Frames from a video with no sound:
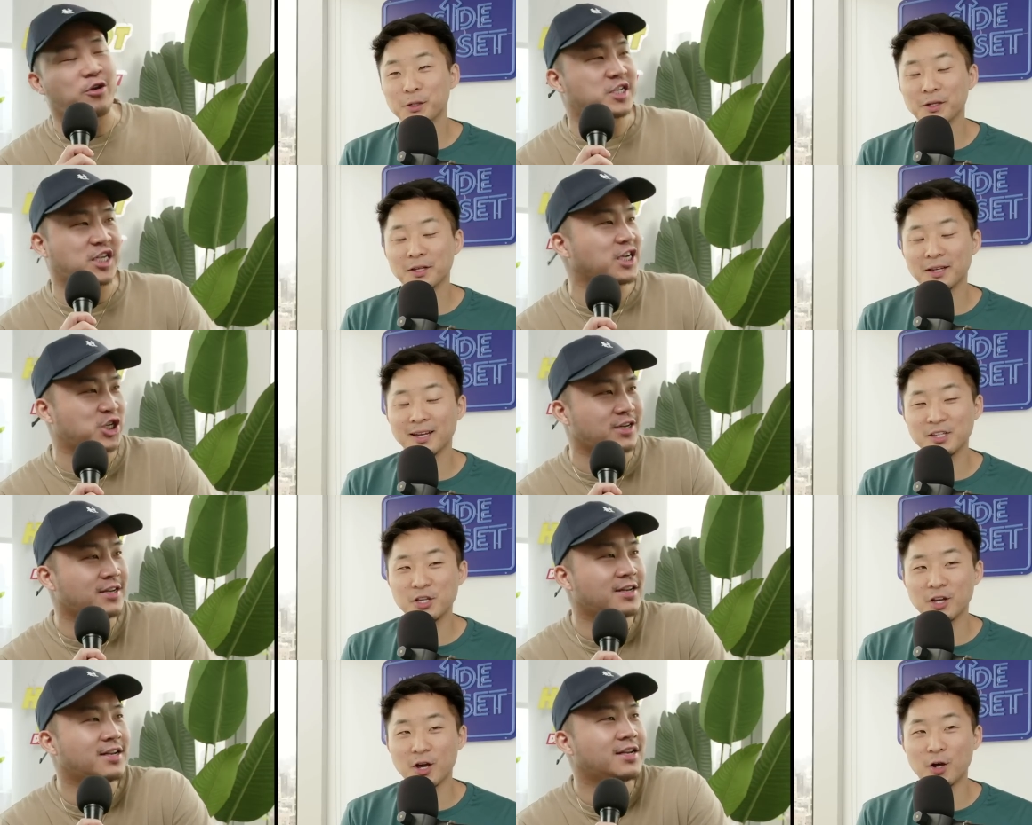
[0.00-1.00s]
Speaker 1: discussion.
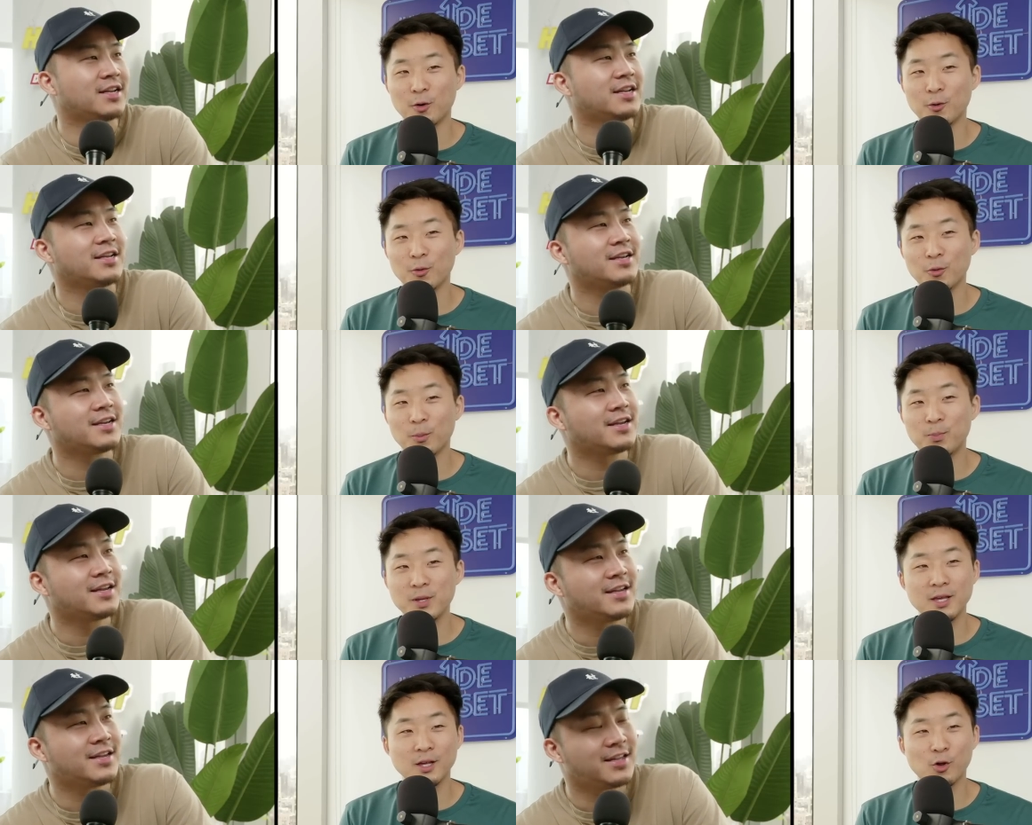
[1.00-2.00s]
You know,
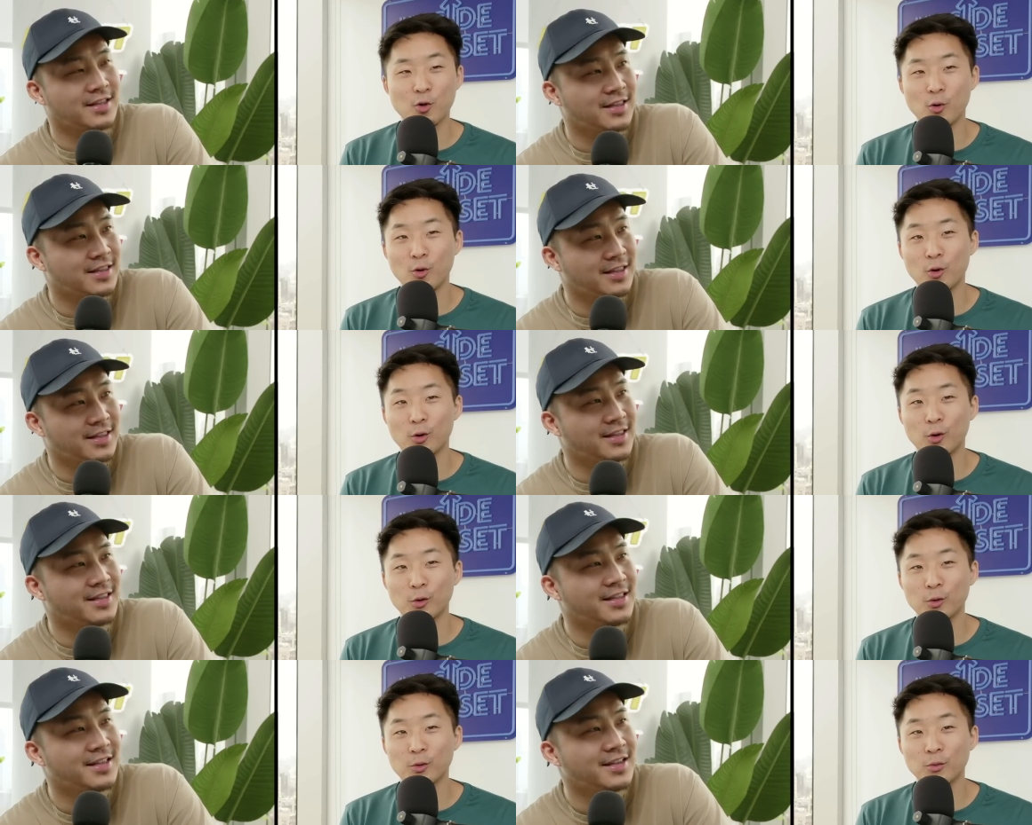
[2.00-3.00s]
being
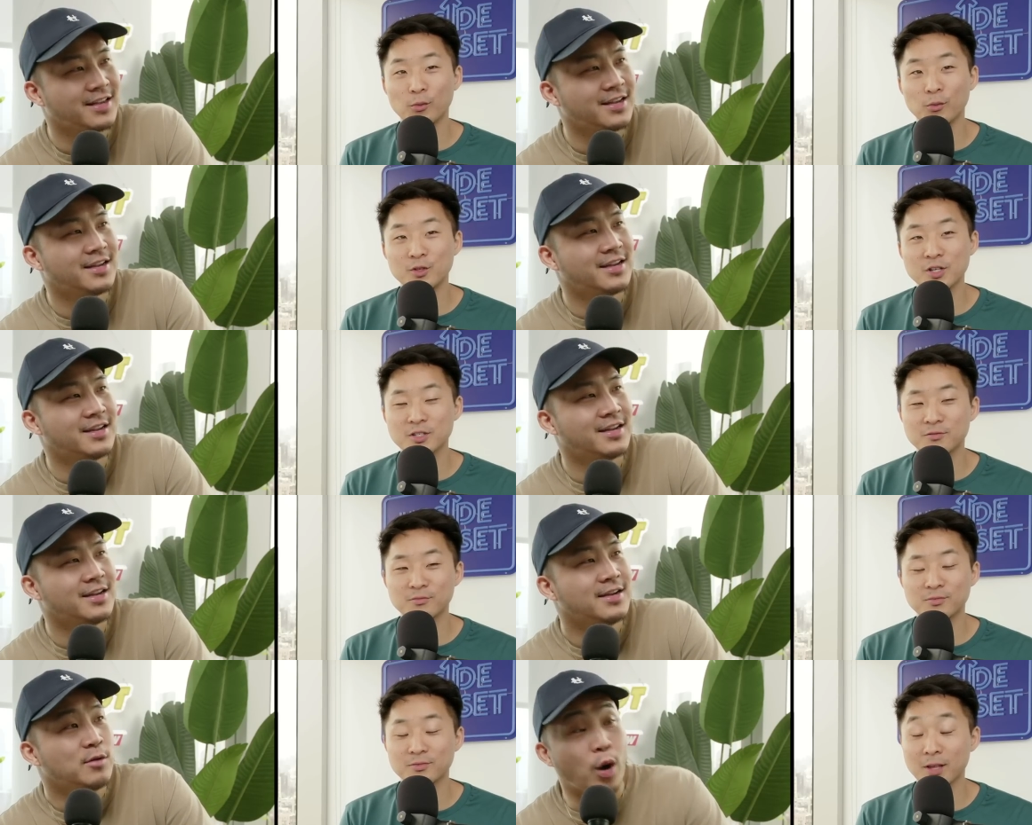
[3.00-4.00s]
cool just
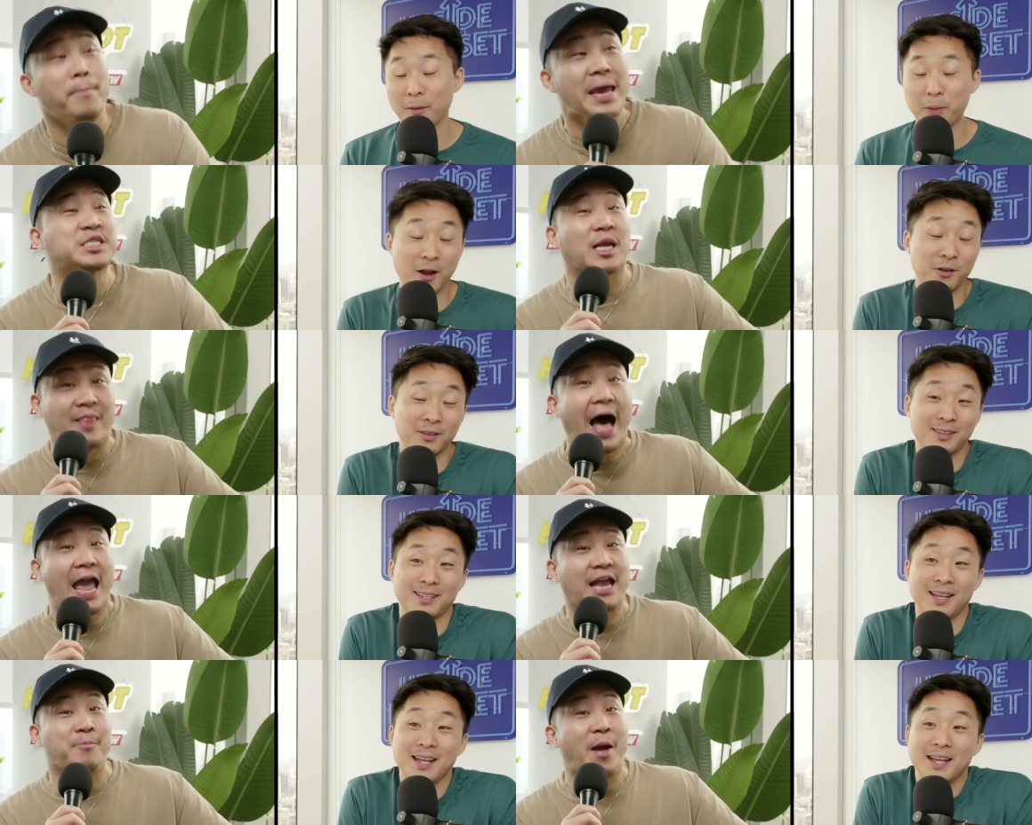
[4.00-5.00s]
Speaker 2: well, means a lot
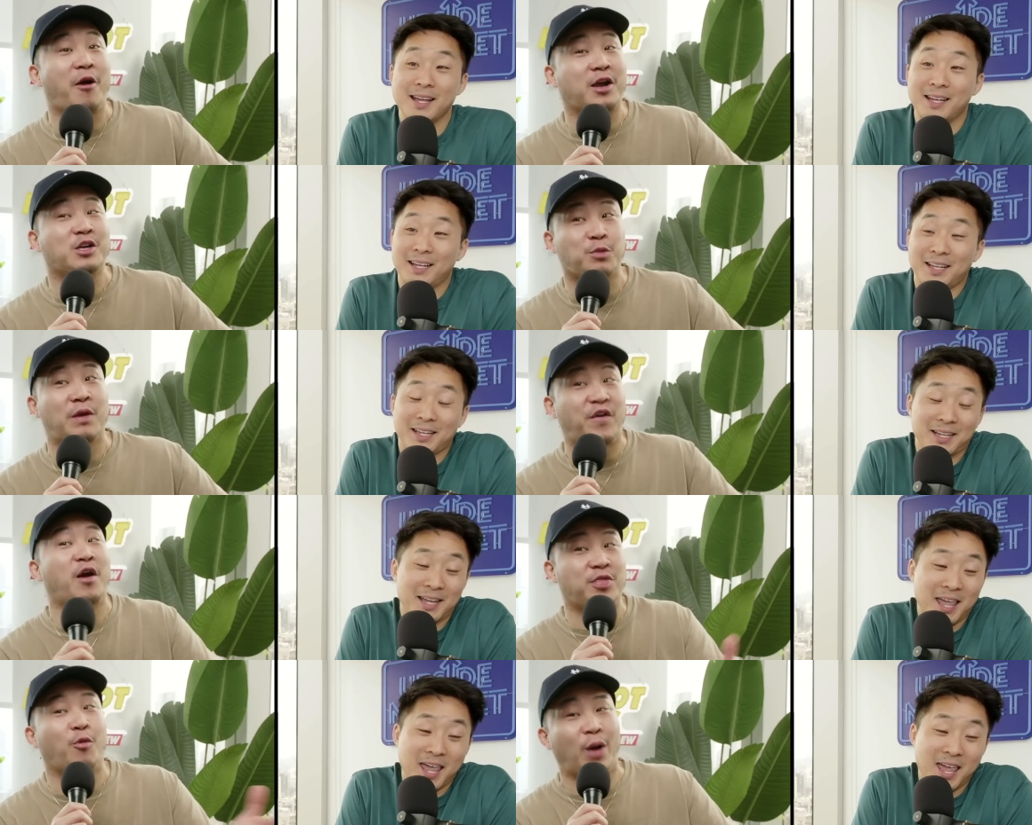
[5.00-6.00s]
in America, to be fair,
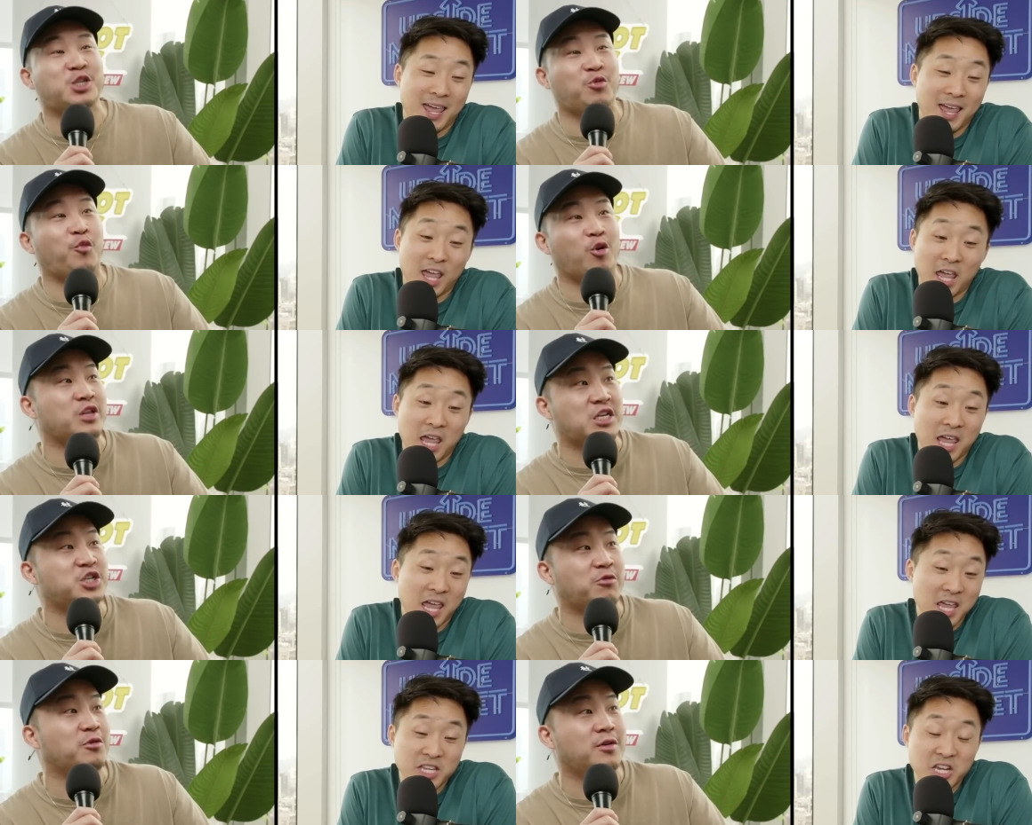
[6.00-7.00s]
in the Western world in
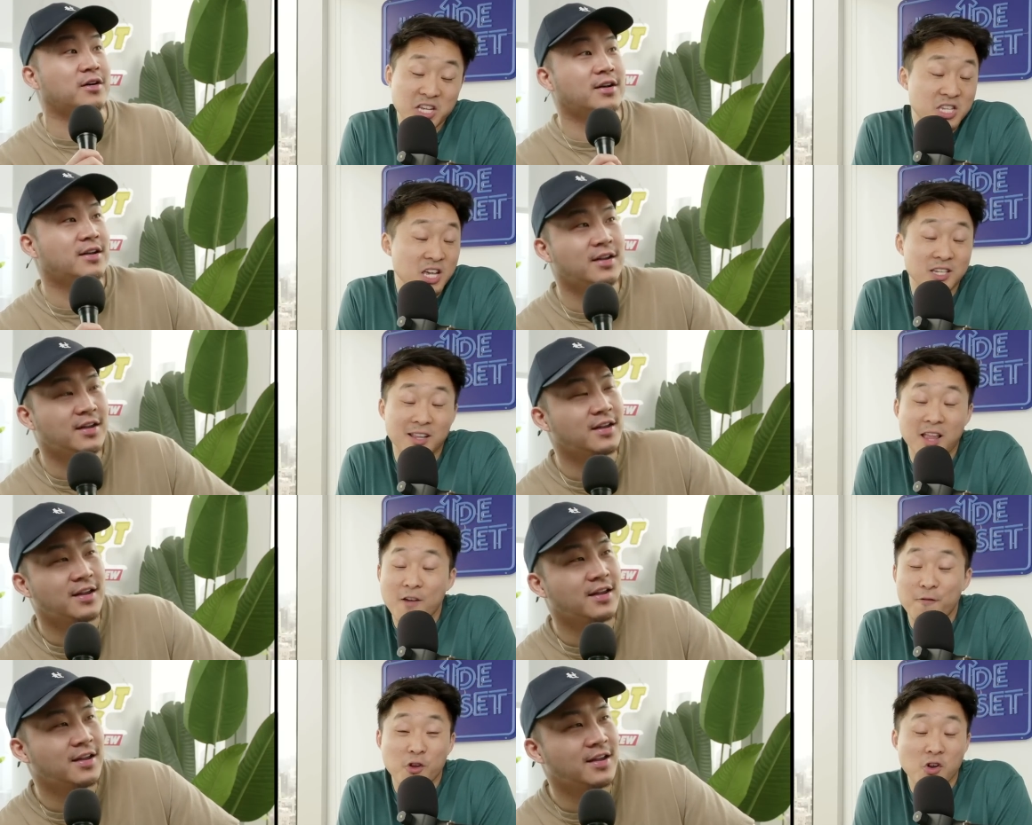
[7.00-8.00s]
general. It just
Speaker 1: does a
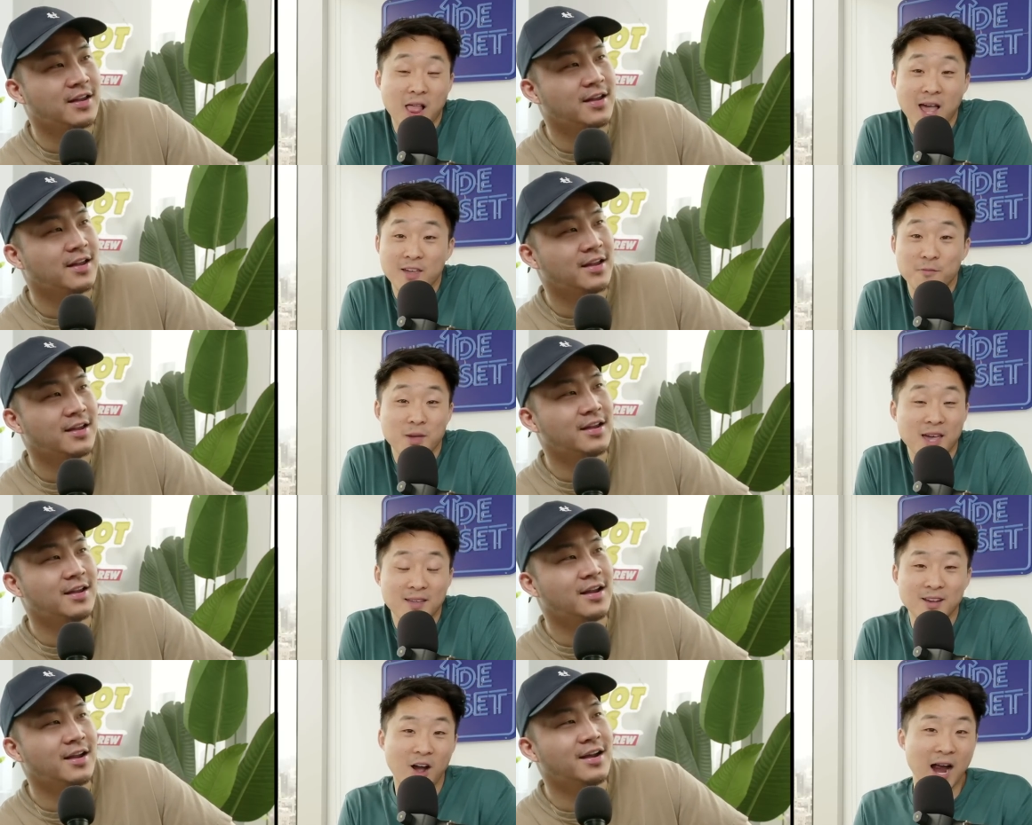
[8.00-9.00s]
lot for your life,
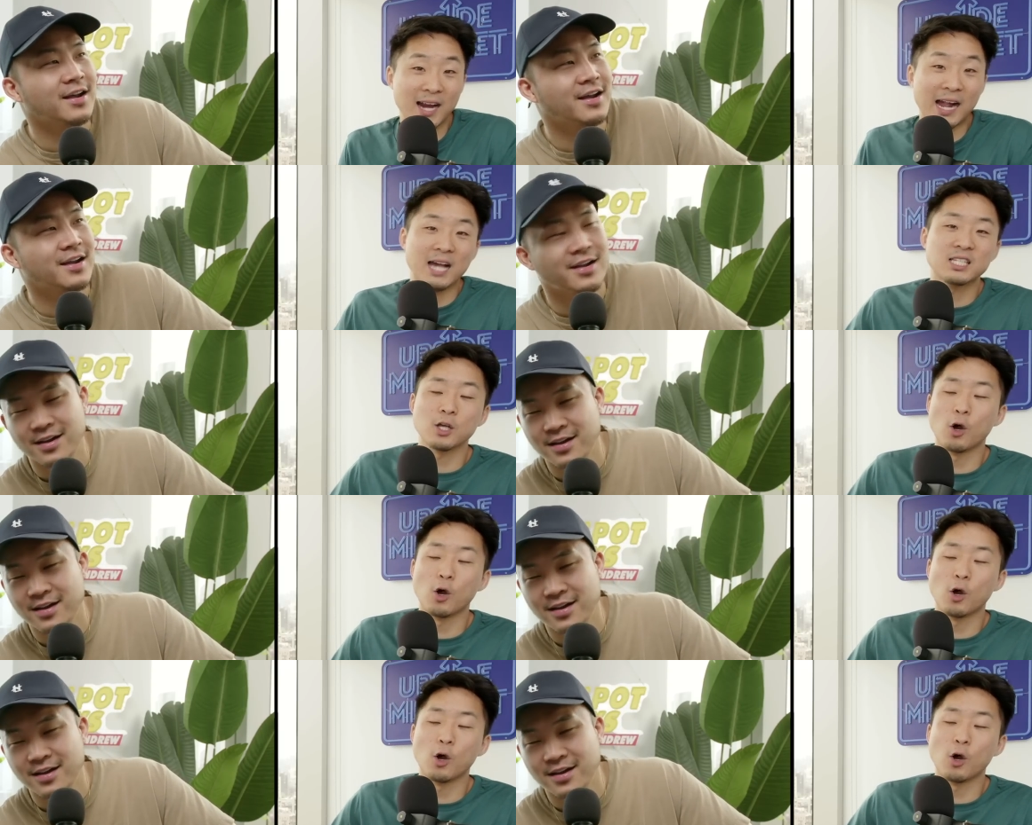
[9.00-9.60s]
man. All right, guys. So